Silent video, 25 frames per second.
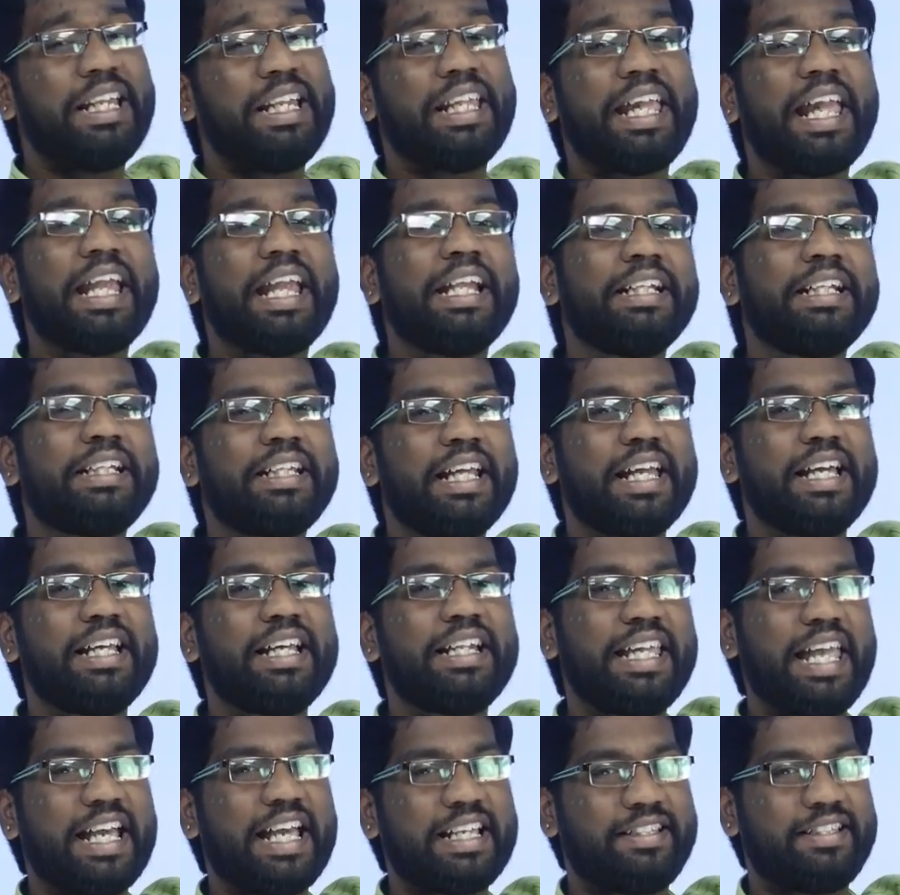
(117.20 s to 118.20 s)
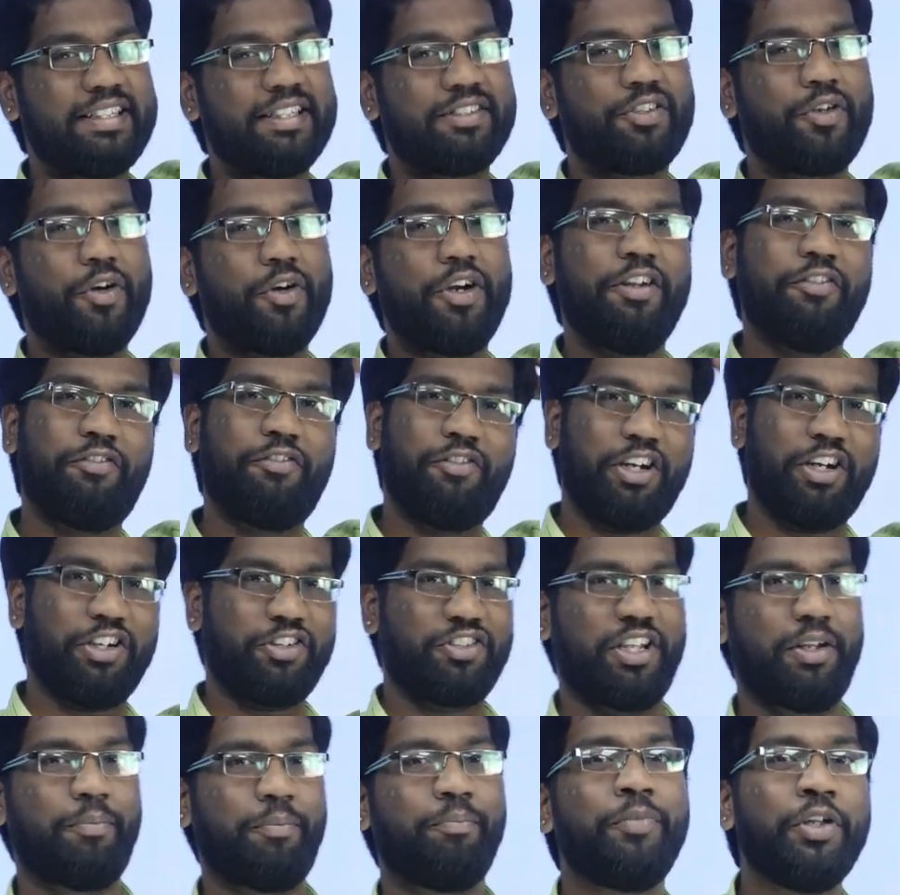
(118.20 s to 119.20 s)
entire x square
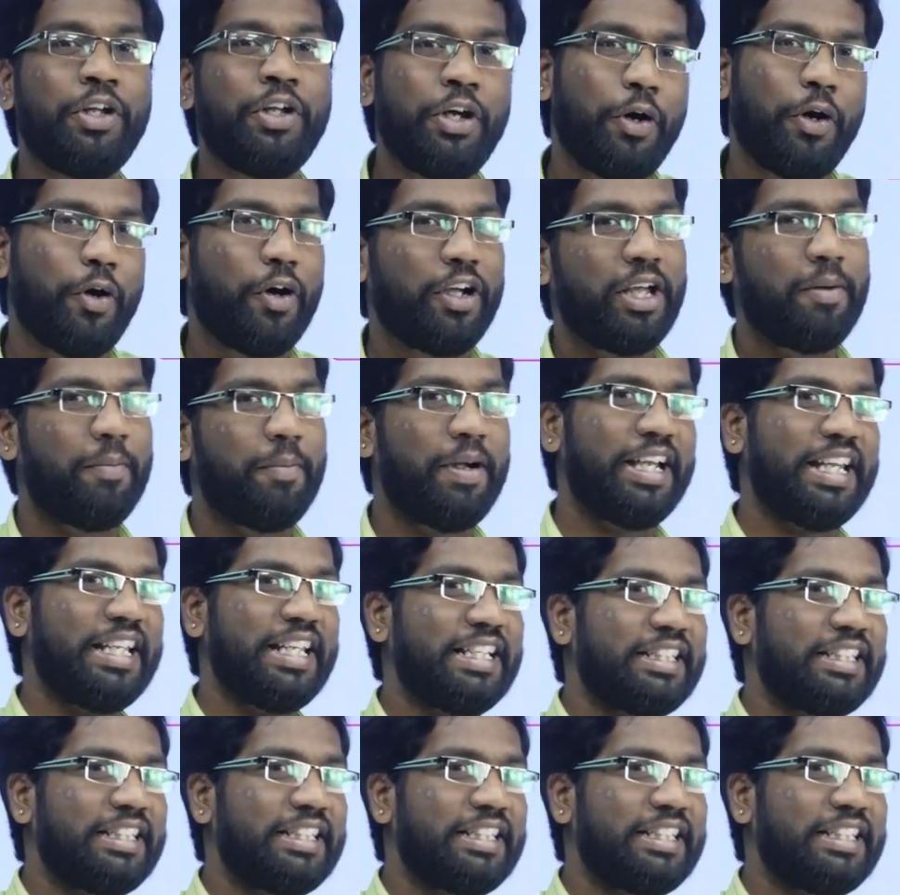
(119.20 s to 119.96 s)
function. Okay, my dear